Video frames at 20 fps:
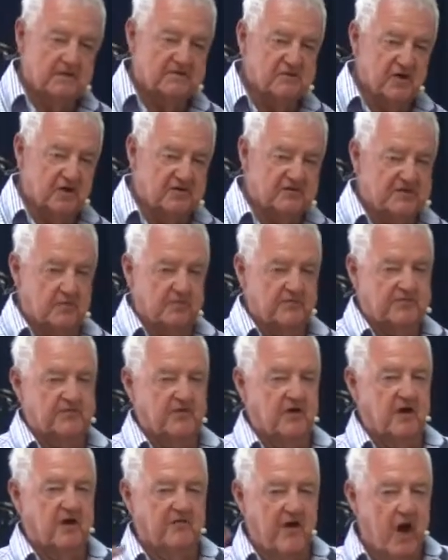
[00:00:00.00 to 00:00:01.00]
It's not some
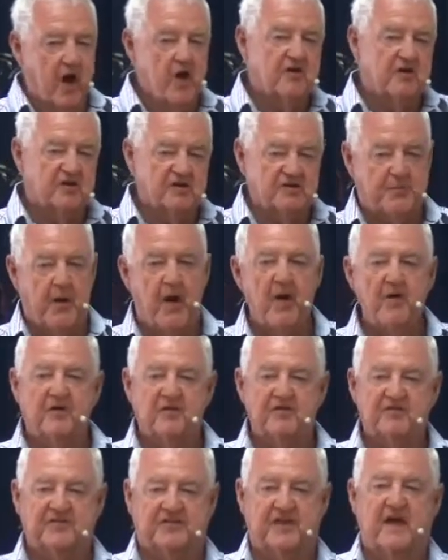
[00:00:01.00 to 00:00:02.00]
sort of hocus
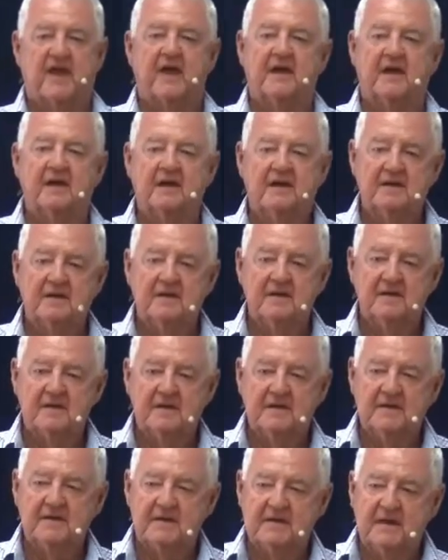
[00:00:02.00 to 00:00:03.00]
pocus thing.
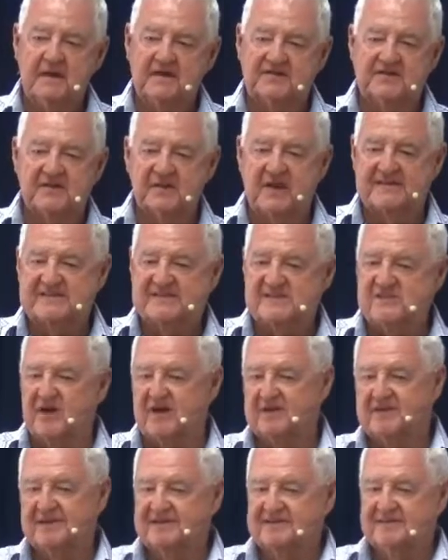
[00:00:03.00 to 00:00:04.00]
It's
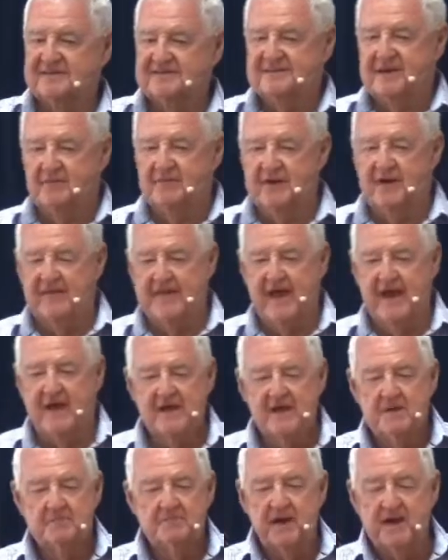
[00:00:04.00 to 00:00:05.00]
not something like
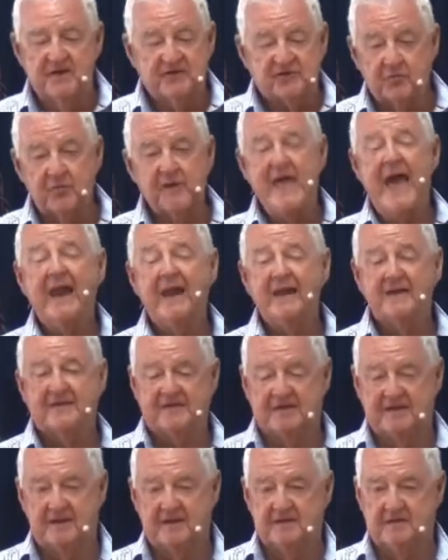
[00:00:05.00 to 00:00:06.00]
that, but it's
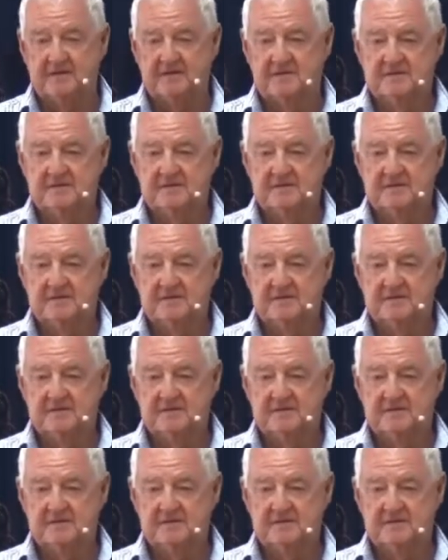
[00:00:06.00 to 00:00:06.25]
reality.